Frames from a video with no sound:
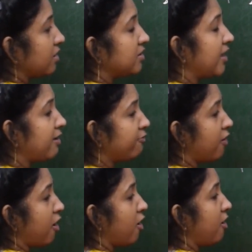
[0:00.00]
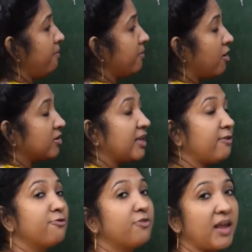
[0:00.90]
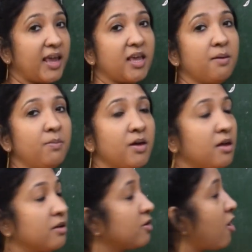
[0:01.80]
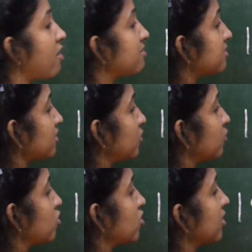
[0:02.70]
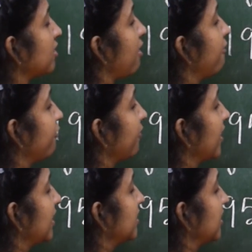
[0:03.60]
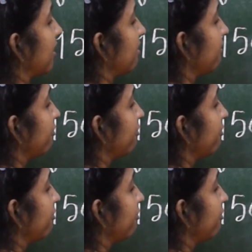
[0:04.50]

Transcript: they form or they frame Constitution of India,